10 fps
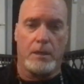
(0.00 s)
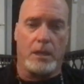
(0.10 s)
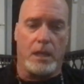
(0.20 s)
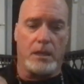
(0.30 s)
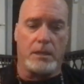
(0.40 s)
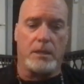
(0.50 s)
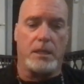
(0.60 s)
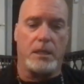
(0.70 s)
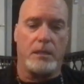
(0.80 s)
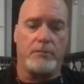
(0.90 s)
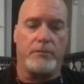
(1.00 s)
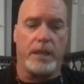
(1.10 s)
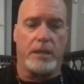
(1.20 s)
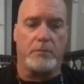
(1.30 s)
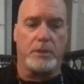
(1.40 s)
In the
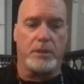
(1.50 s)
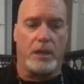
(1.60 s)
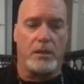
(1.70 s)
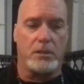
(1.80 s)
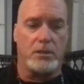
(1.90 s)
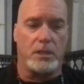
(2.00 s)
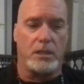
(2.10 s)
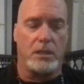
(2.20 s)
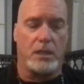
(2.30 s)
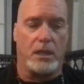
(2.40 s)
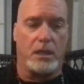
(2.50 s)
Vedic mythology,